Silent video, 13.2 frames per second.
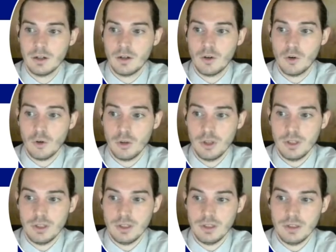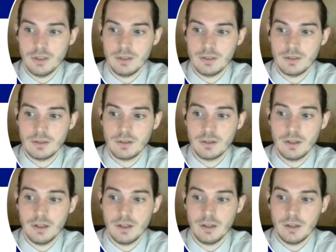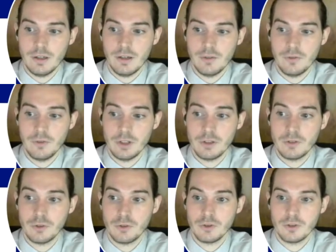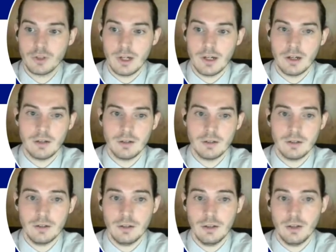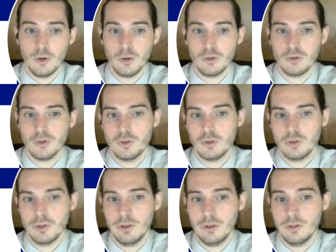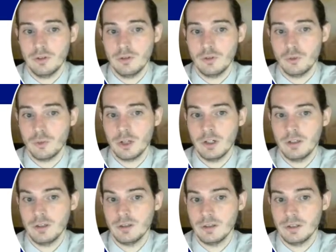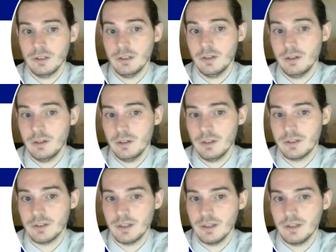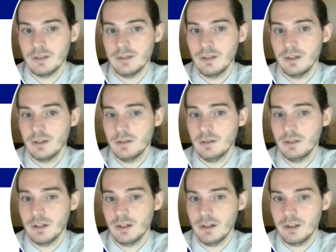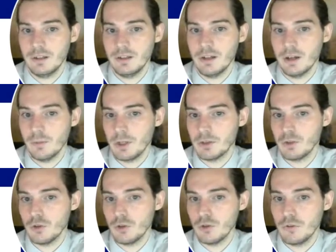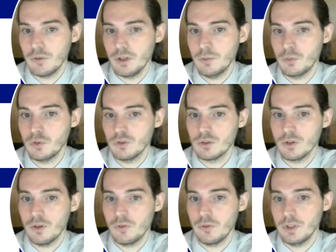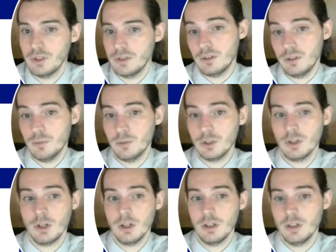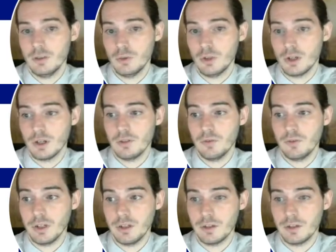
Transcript: All these features are also summary in statistics, generating a vector of inputs of each ship into the classifier.